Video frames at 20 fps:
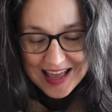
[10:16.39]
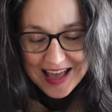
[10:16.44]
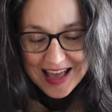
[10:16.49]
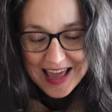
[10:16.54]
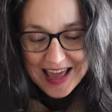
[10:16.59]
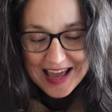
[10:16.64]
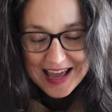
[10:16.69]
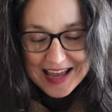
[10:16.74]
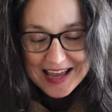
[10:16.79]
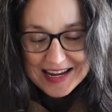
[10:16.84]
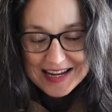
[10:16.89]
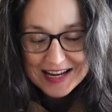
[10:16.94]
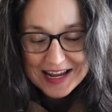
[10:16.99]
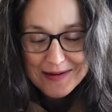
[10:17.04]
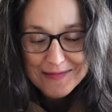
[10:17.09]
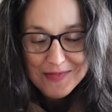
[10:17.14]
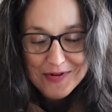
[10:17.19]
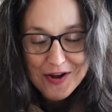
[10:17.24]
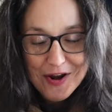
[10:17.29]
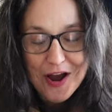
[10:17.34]
and
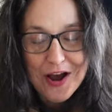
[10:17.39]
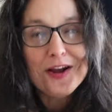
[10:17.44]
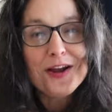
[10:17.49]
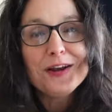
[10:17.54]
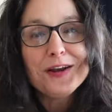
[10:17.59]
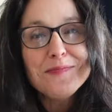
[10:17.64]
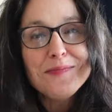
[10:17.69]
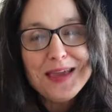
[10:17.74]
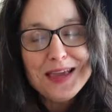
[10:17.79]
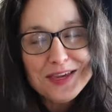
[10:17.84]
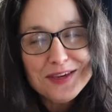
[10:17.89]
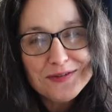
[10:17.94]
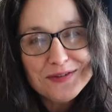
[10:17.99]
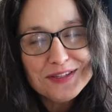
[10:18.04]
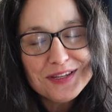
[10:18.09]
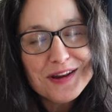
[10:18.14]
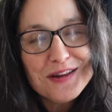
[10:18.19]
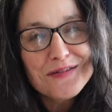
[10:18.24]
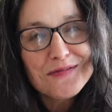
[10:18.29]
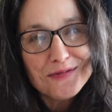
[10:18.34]
I'm not gonna make you
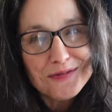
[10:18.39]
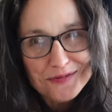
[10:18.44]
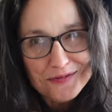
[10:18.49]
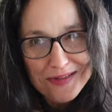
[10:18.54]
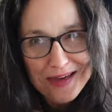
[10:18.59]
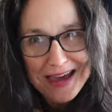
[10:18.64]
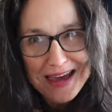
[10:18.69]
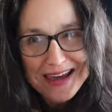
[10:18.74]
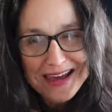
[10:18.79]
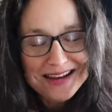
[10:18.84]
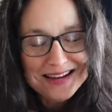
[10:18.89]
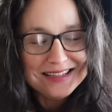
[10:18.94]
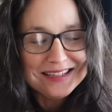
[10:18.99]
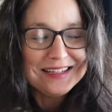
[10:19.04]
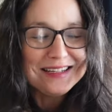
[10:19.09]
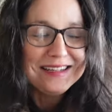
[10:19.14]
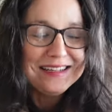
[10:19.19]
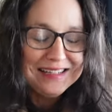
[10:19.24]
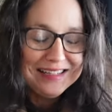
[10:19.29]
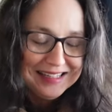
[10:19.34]
sit through
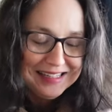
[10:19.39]
that.